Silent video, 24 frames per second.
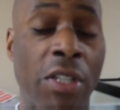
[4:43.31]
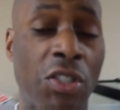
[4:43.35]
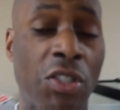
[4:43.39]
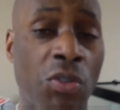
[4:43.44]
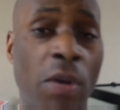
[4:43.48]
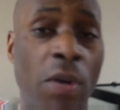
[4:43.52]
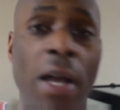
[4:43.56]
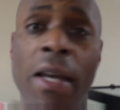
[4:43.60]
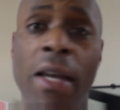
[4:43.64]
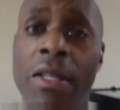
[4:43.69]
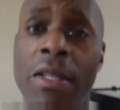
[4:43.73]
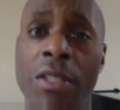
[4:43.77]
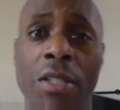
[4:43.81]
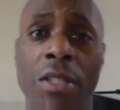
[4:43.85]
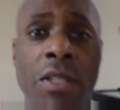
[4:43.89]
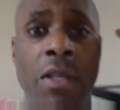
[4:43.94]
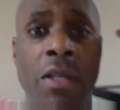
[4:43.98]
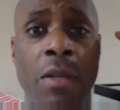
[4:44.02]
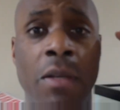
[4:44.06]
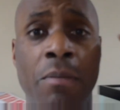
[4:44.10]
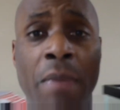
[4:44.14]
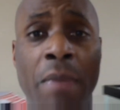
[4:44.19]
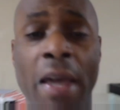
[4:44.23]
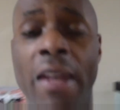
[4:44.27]
I tried to
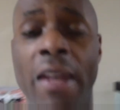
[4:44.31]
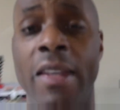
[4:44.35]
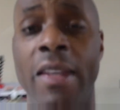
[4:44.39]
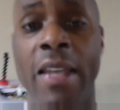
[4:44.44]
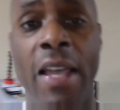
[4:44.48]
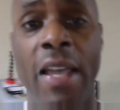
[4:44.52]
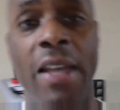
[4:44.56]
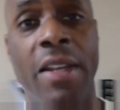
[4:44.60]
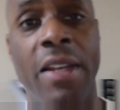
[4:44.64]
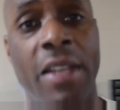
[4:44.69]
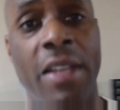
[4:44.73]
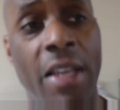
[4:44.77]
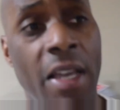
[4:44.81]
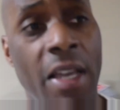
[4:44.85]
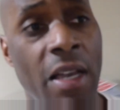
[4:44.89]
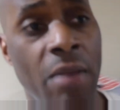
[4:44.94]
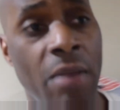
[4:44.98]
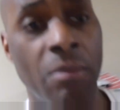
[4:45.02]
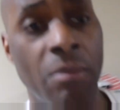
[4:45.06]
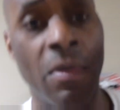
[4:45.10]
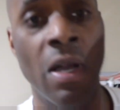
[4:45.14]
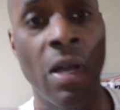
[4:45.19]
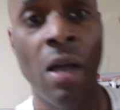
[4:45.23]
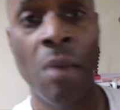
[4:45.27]
medicate
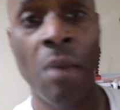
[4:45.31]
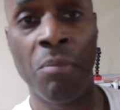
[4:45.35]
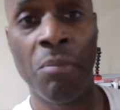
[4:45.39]
him,